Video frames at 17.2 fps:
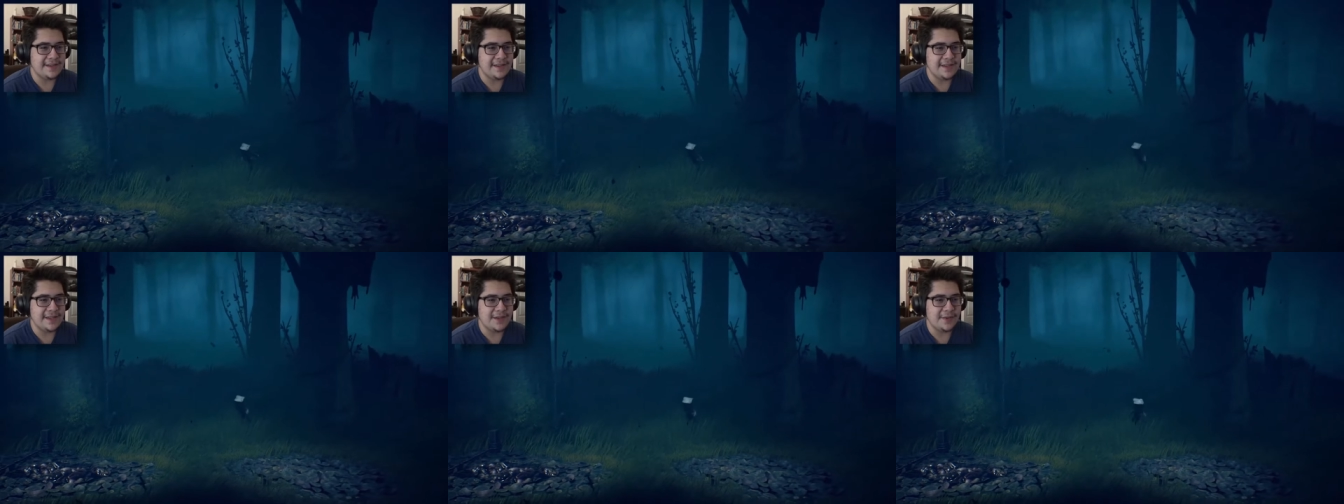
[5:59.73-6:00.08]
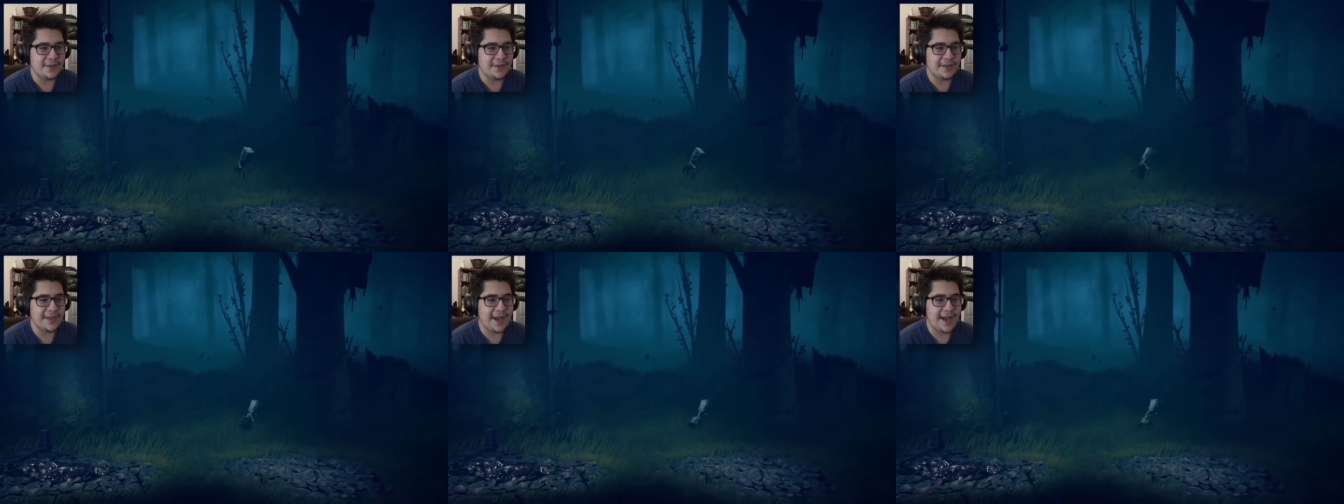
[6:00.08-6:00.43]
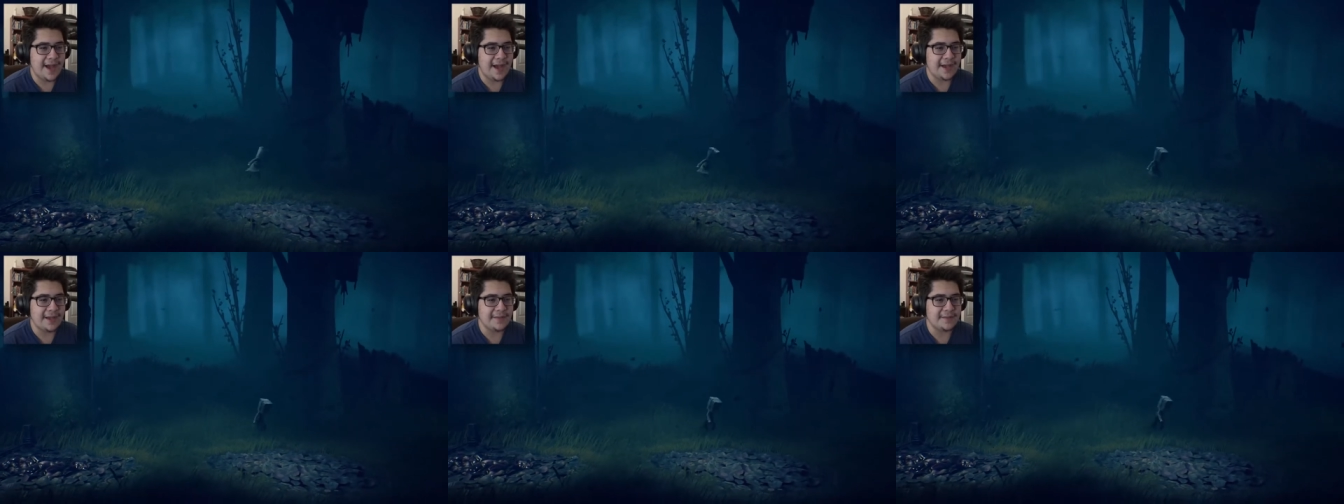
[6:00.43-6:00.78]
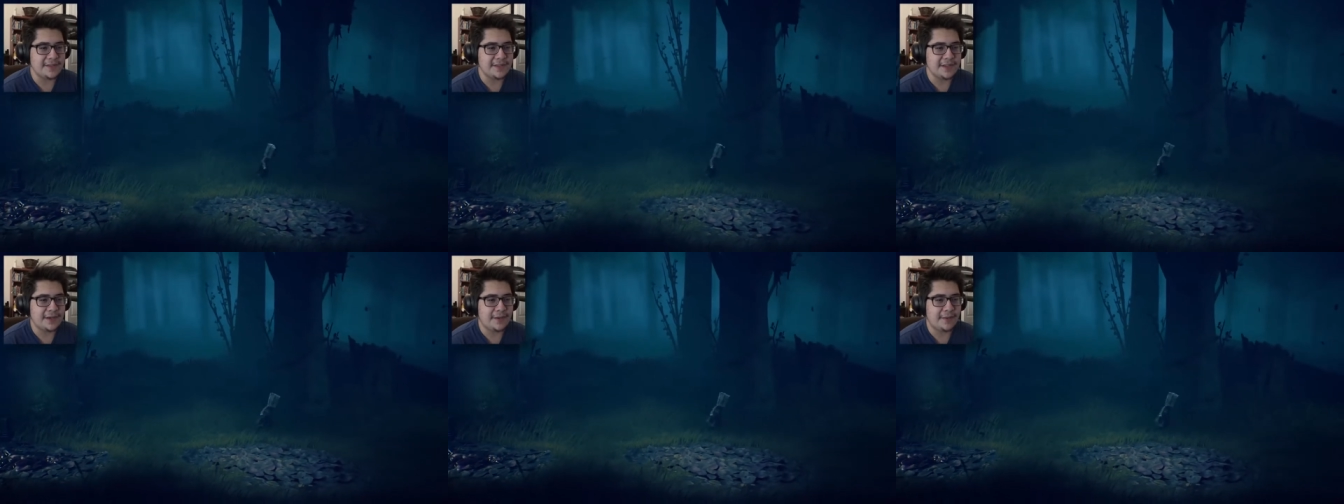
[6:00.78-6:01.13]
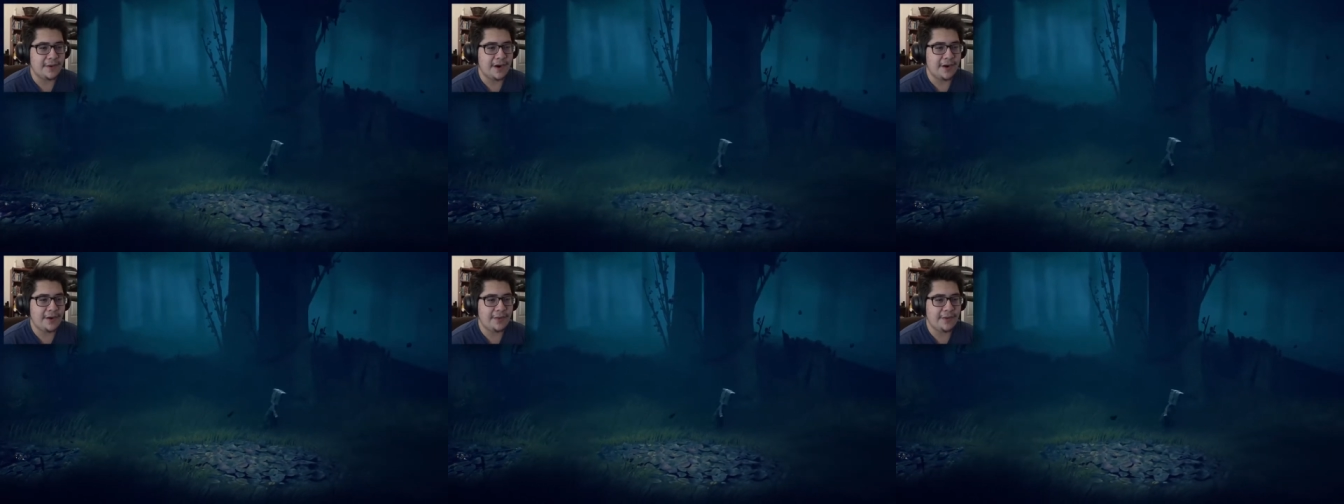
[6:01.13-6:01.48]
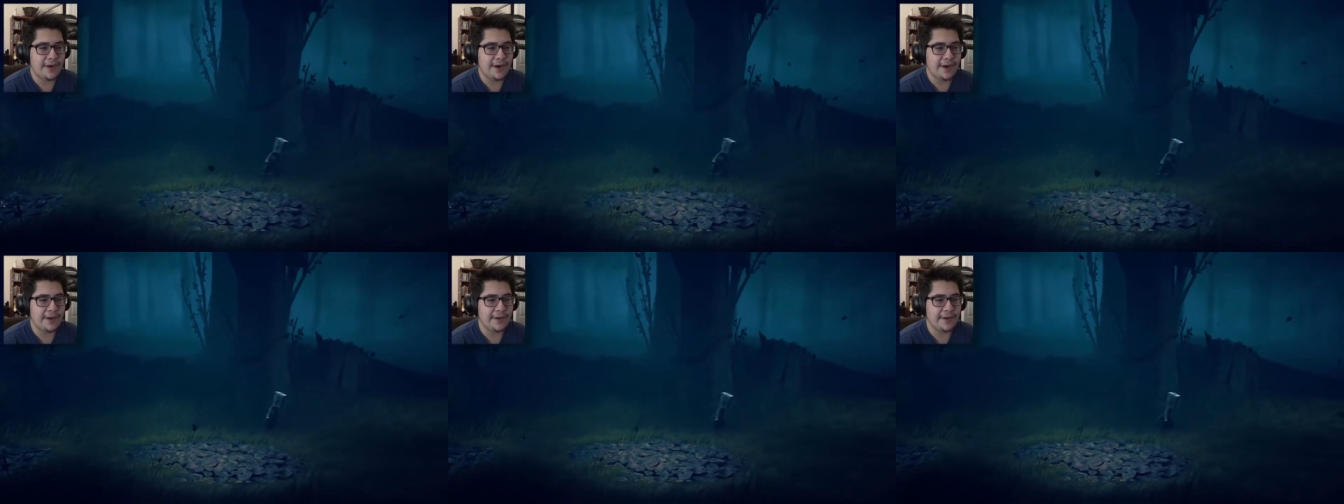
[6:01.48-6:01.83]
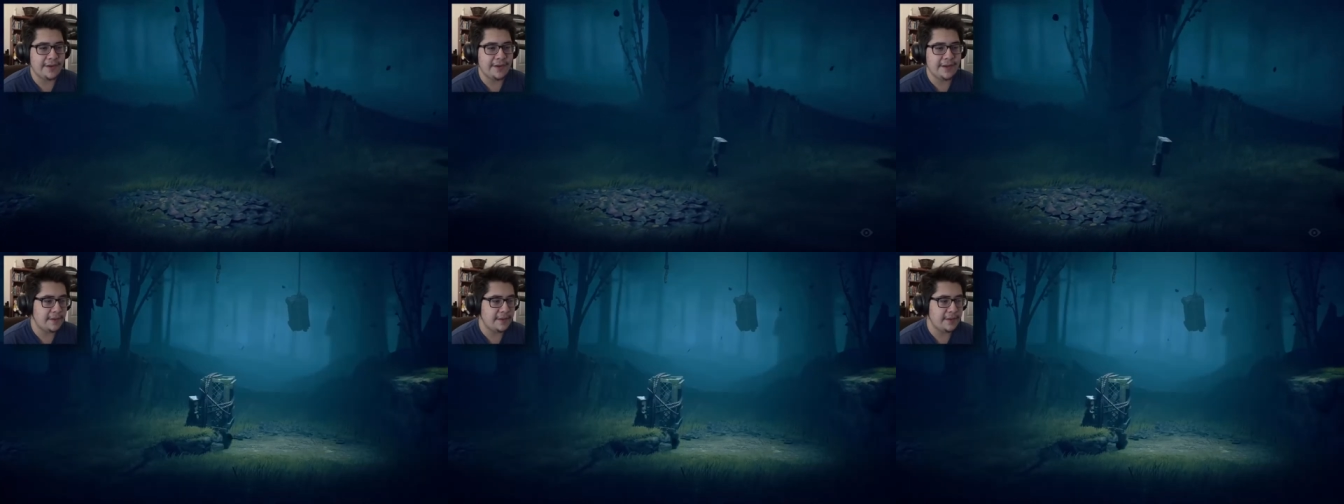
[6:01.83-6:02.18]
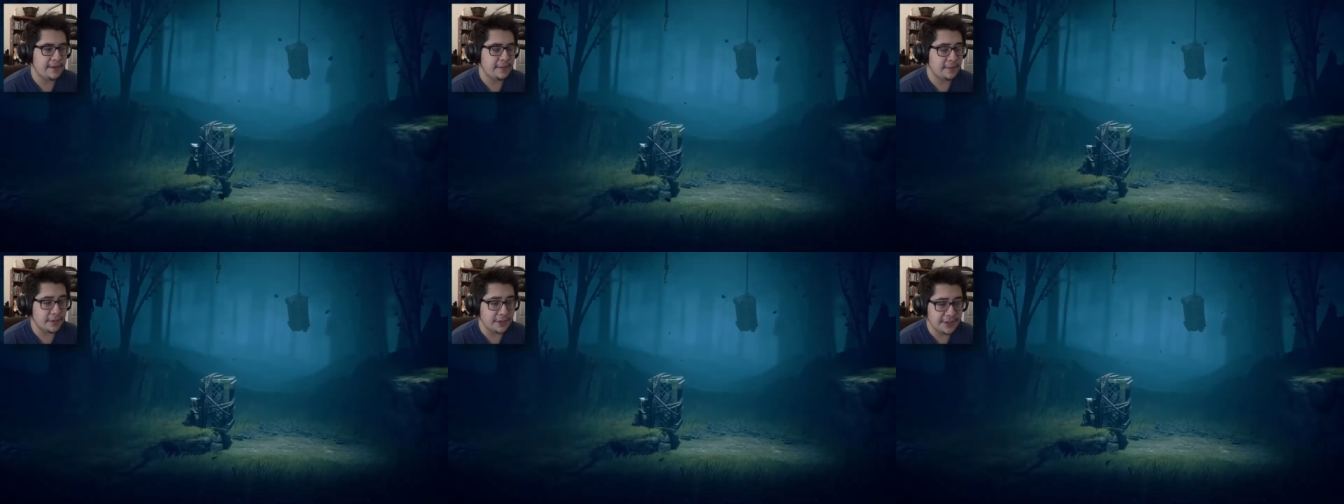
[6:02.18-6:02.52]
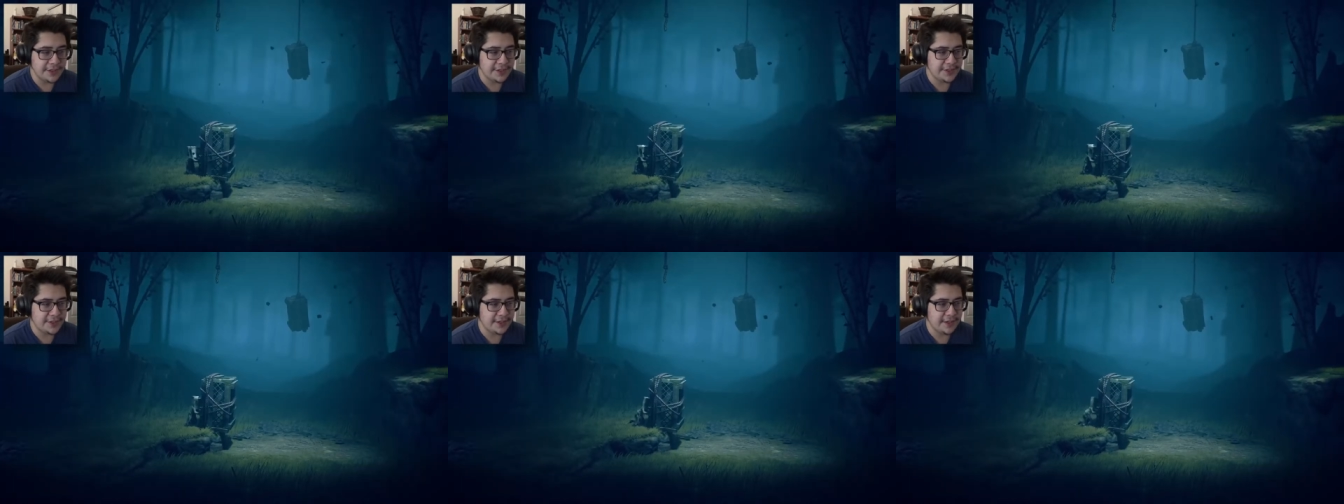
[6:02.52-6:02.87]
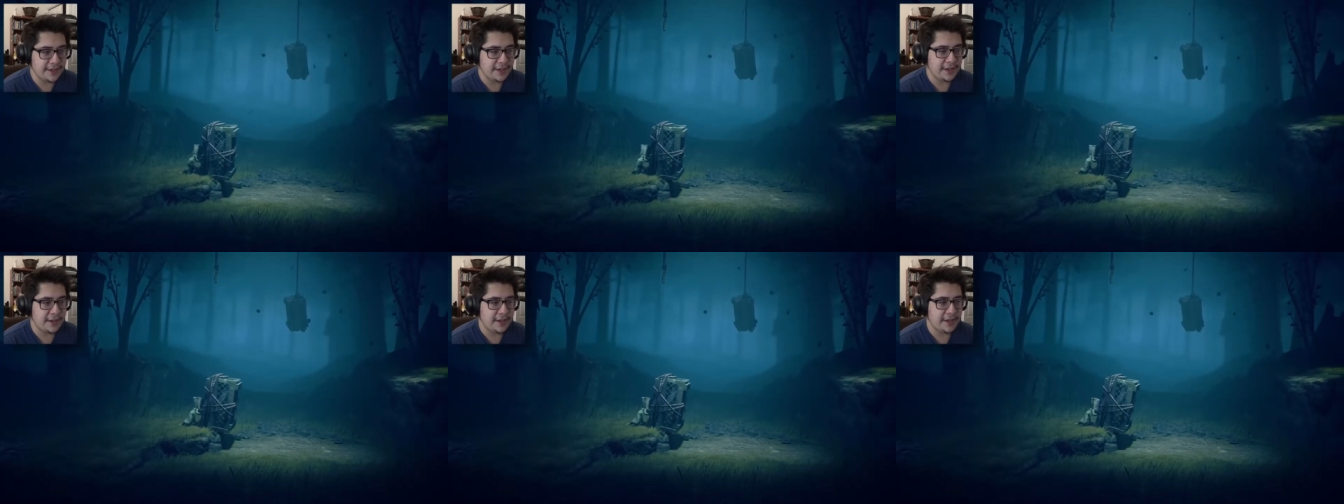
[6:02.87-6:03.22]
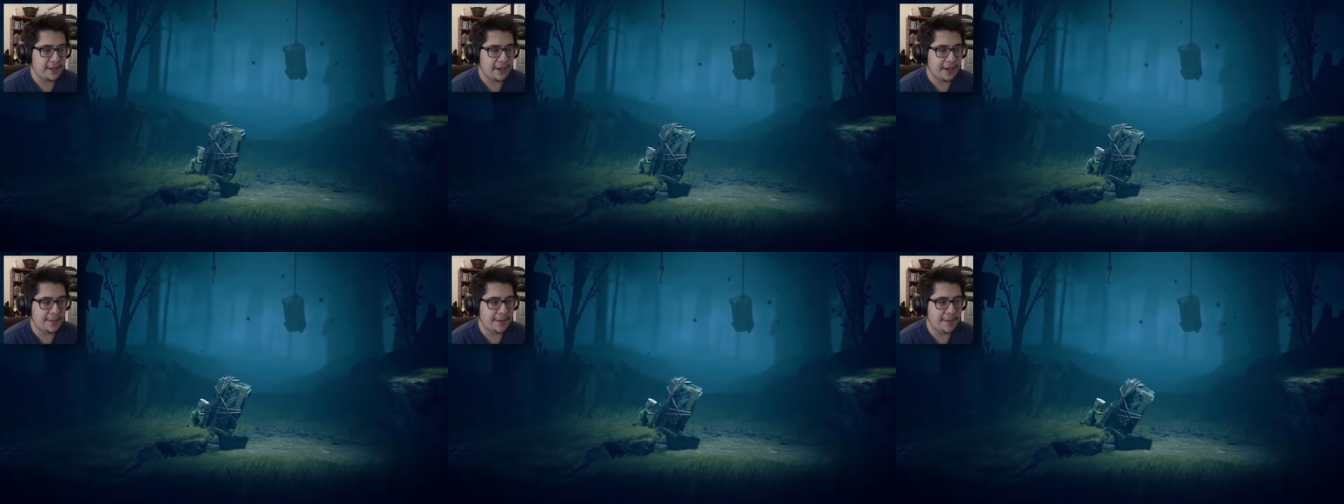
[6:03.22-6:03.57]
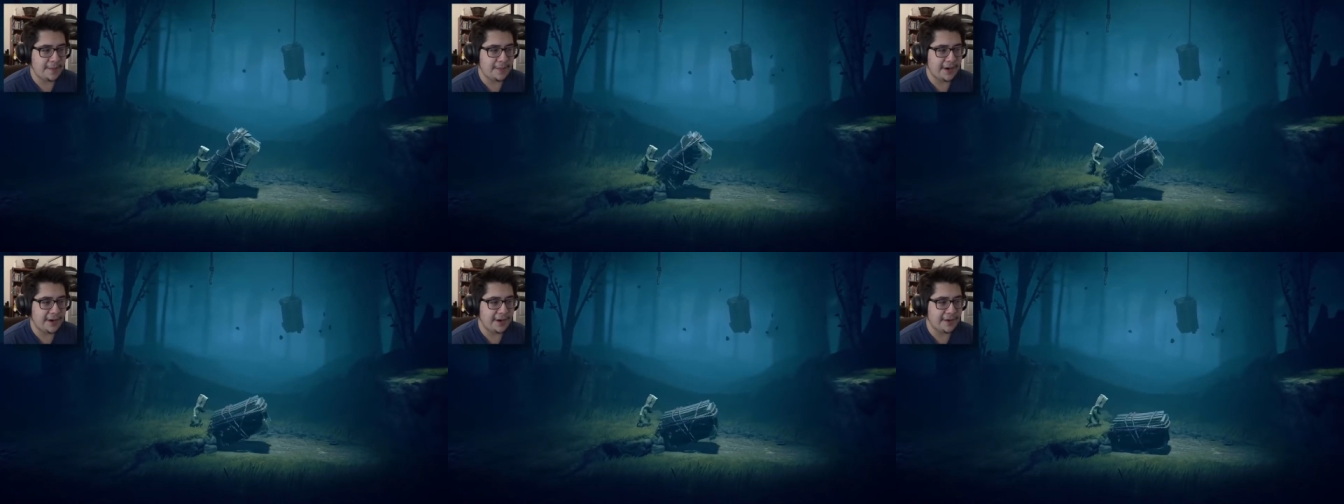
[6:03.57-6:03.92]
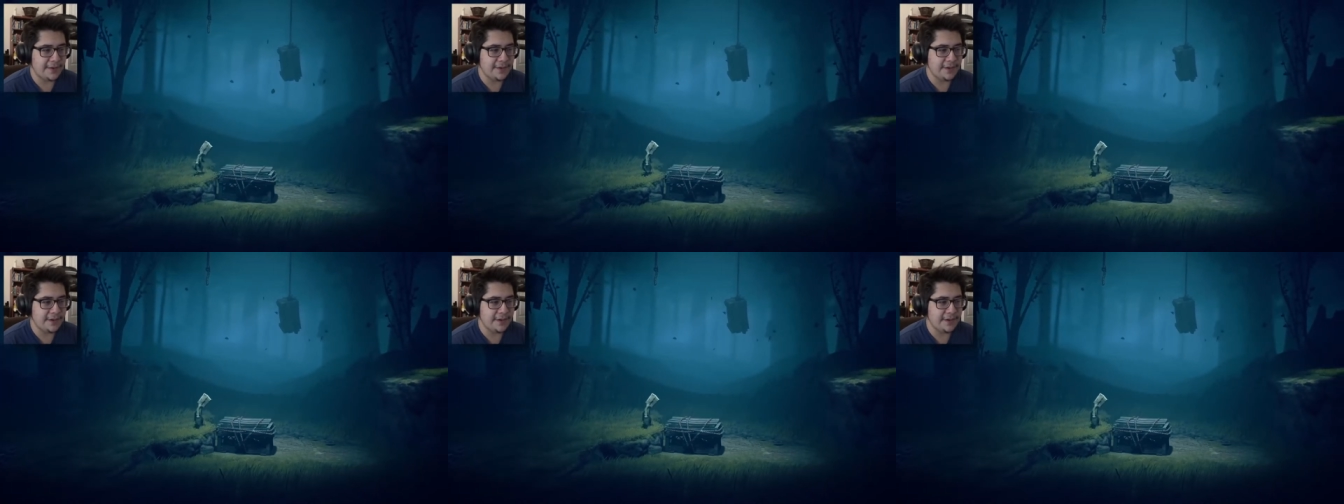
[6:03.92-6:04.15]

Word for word: deal with that. I'm just gonna walk around. Push. Come on, bucko.